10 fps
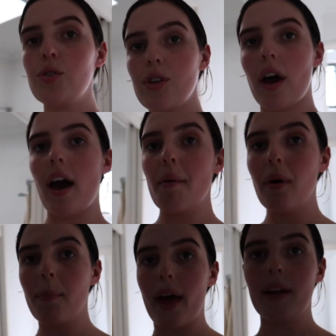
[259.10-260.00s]
So I
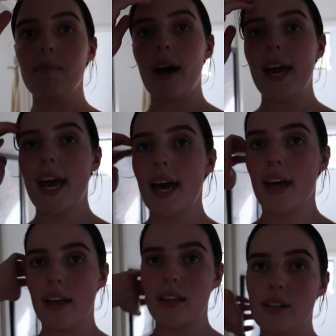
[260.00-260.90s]
popped that in my
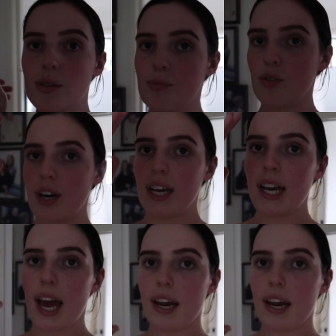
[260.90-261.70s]
hair this morning,